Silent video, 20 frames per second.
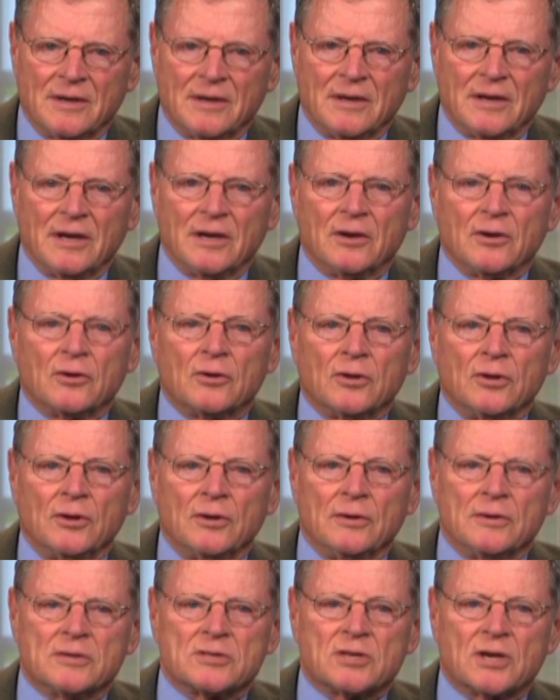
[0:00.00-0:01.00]
It
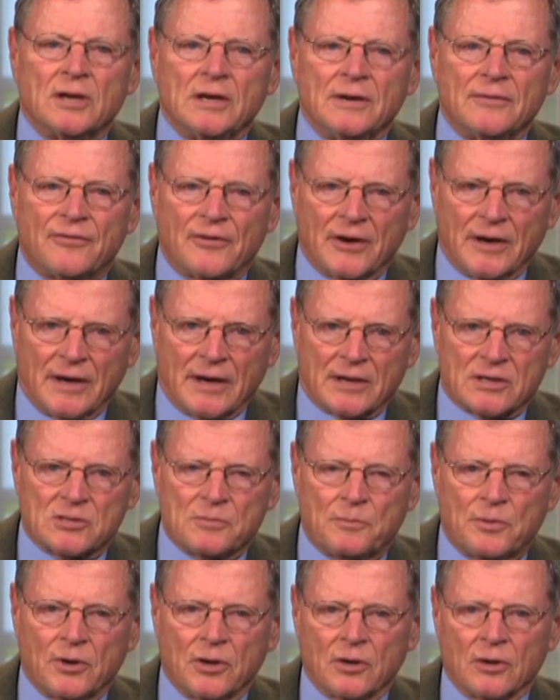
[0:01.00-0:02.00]
includes key facts,
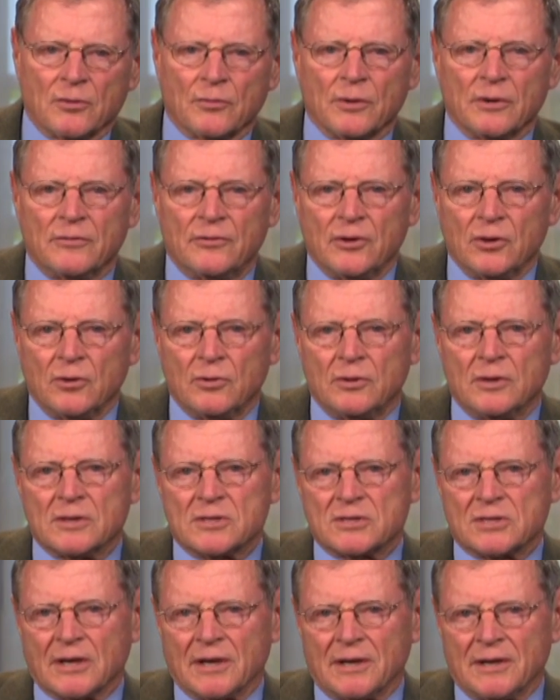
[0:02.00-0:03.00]
peer-reviewed
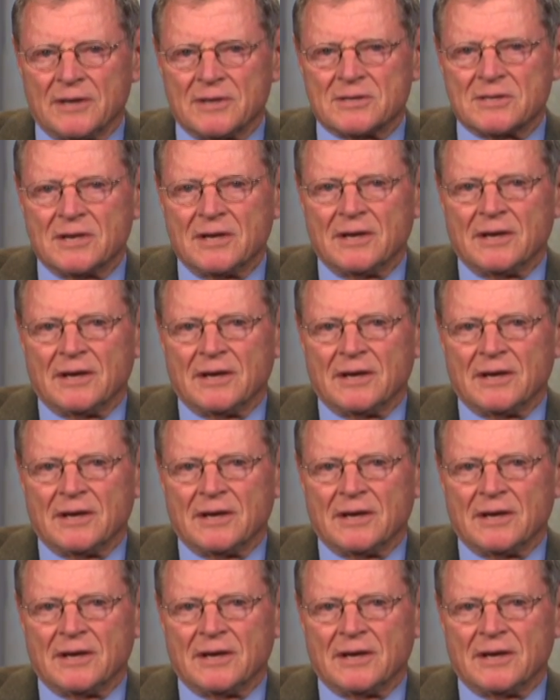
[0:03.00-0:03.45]
studies,